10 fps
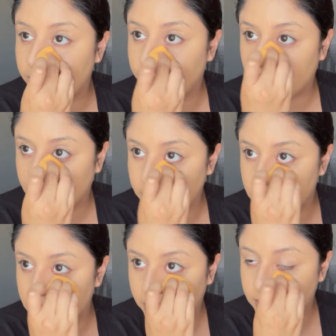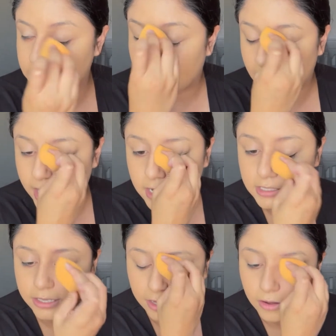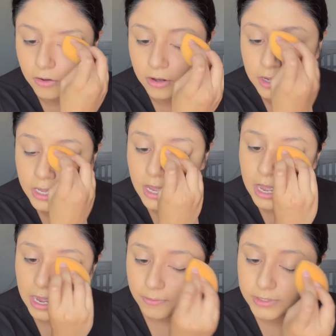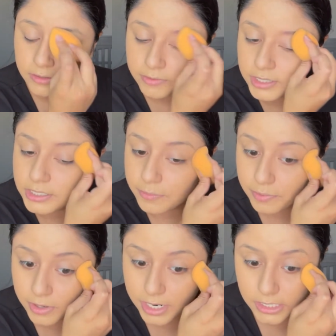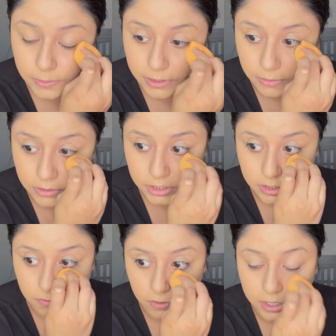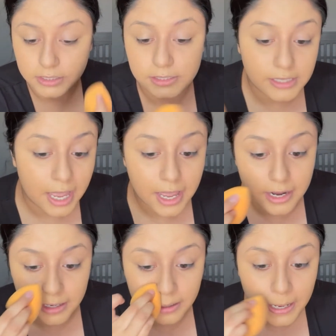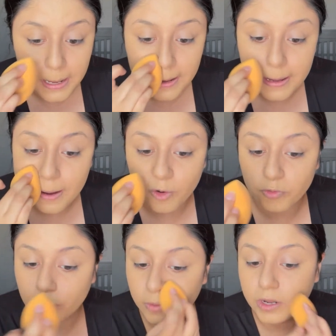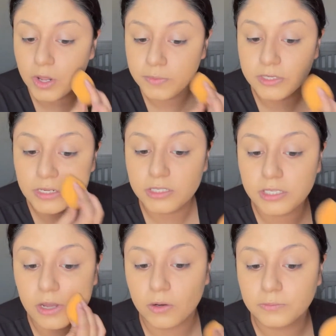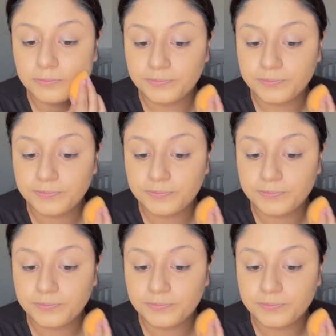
fucking like sad as hell i wasn't really depressed but i was just fucking sad and overwhelmed so